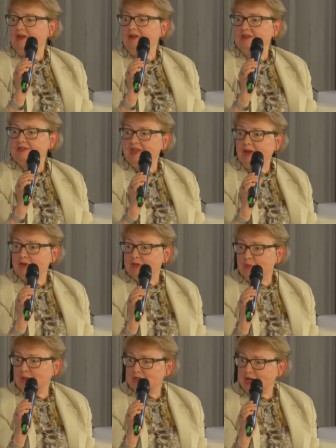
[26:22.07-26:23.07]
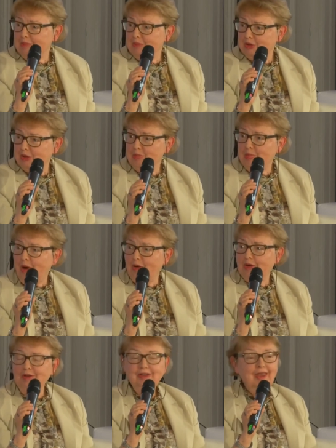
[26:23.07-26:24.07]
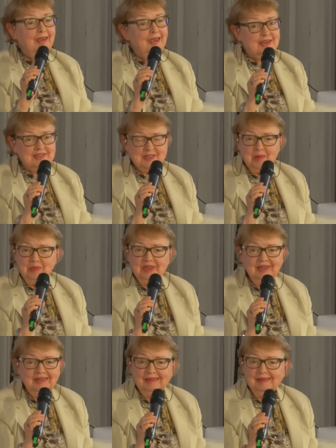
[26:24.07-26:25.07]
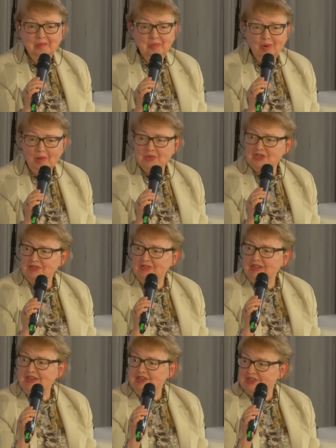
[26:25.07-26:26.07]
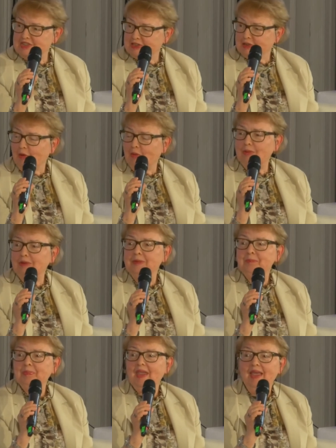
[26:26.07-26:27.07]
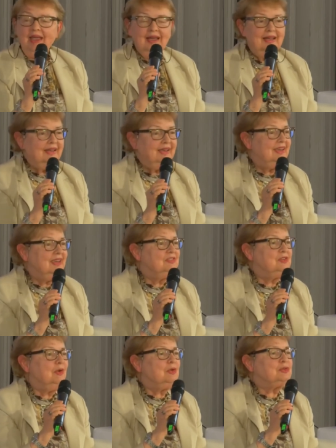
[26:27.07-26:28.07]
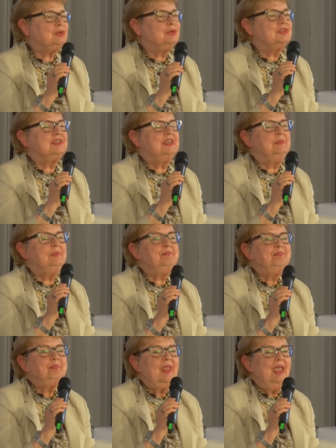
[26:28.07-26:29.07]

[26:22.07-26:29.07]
Unfortunately, from what we have said so far, I have never been a specialist in civil law.